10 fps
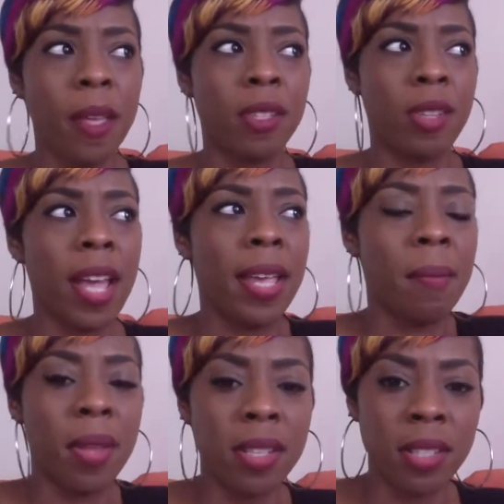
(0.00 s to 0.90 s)
so that I
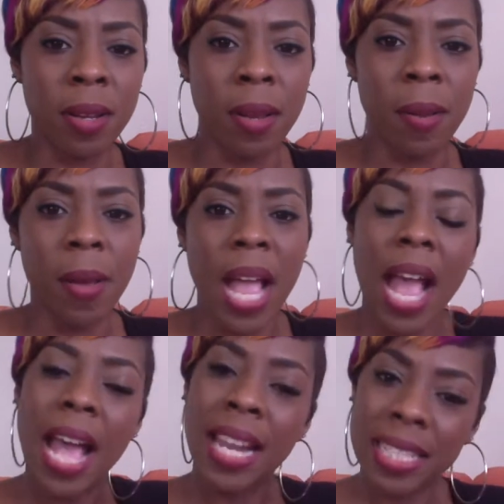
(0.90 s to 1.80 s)
can minister.
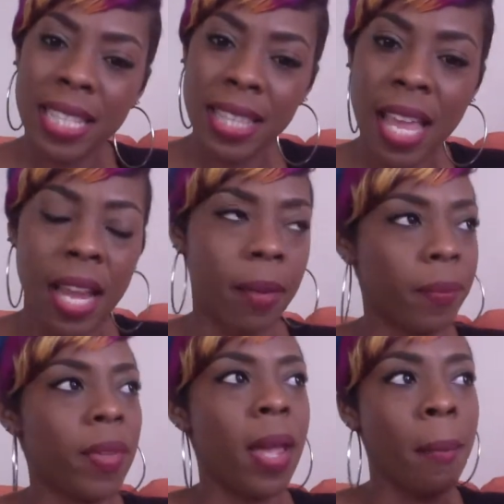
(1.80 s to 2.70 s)
And that's the thing,
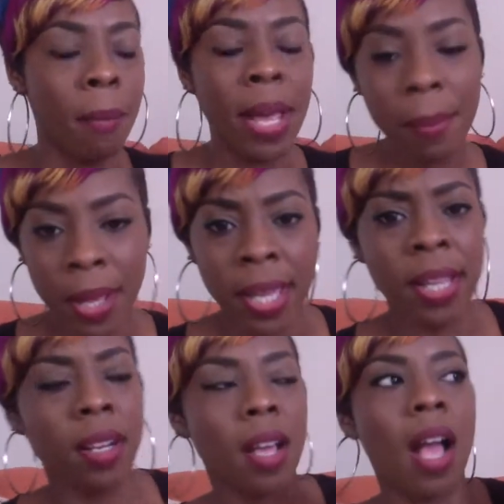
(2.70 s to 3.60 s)
in my
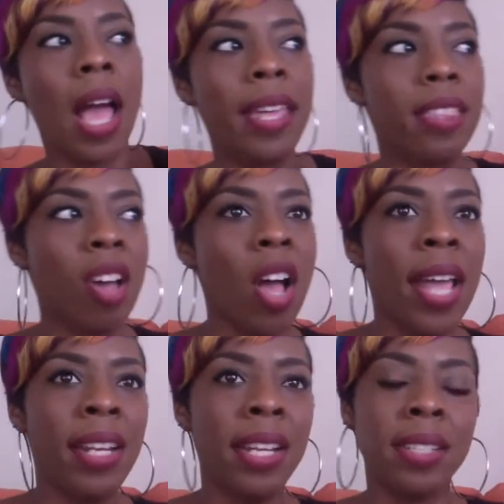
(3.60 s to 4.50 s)
mind, I thought
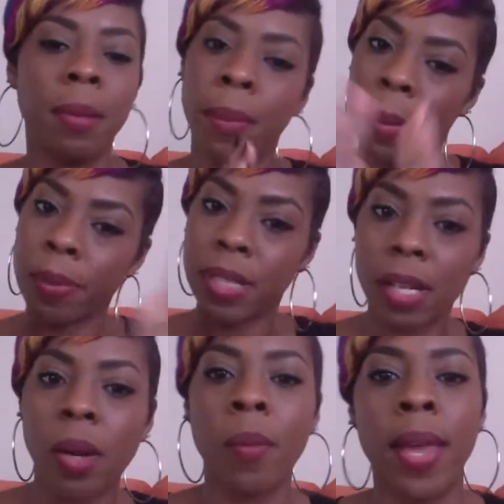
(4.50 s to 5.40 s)
I needed to be a
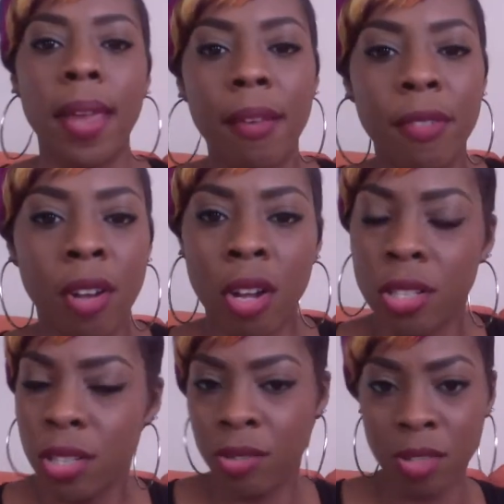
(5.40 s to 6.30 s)
particular way for God
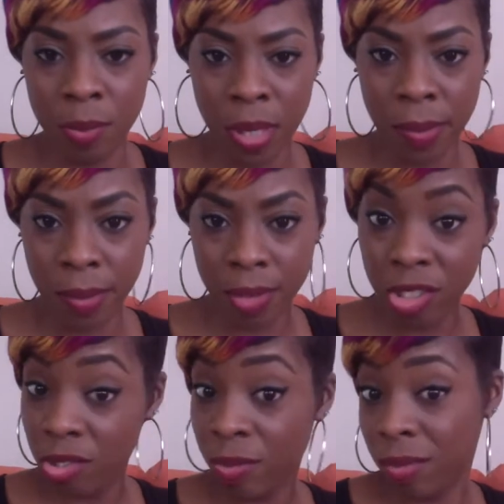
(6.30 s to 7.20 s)
to use me,
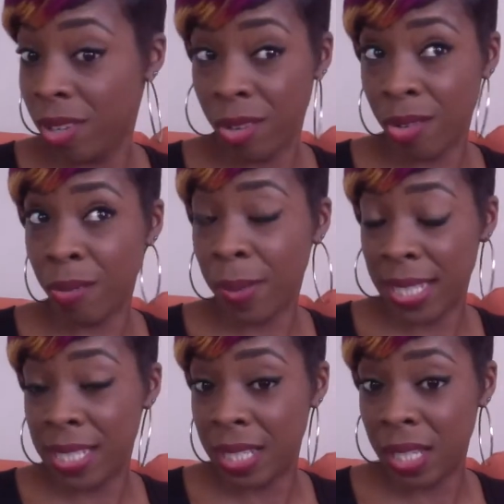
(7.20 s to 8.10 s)
you know,
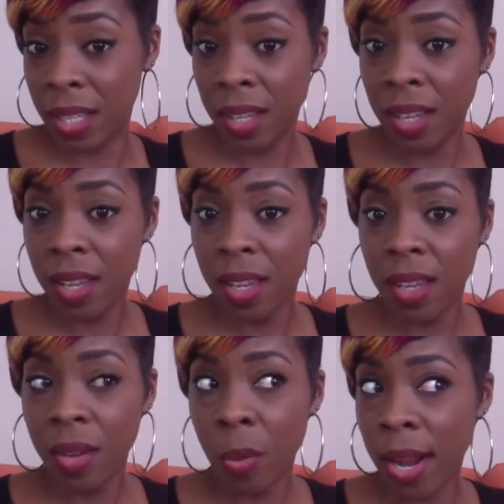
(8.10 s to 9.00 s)
mightily.
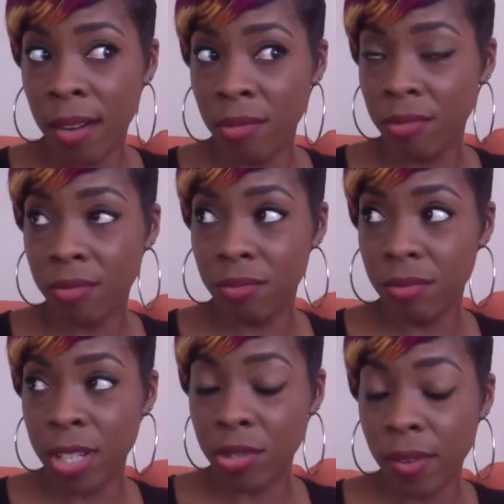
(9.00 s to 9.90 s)
When
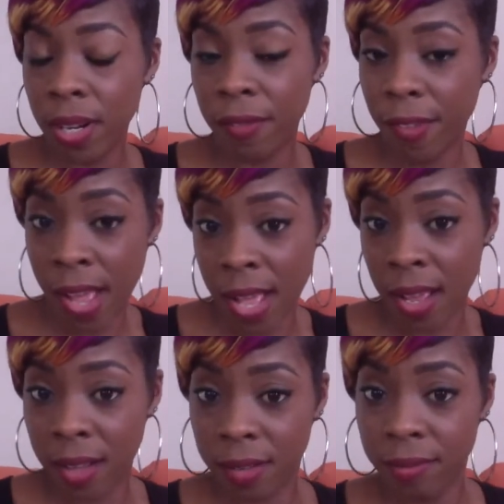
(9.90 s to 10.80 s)
in truth and in
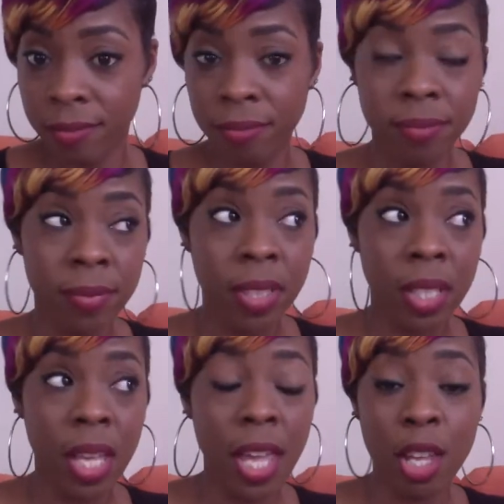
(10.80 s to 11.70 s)
fact,
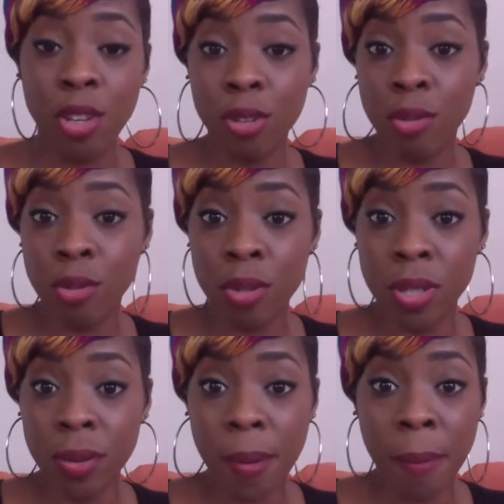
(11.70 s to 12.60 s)
he can
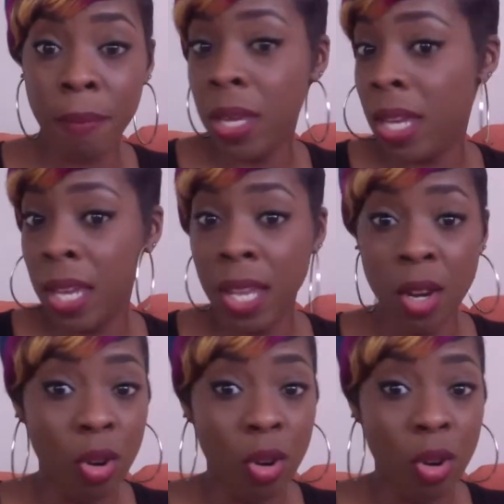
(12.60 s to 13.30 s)
use me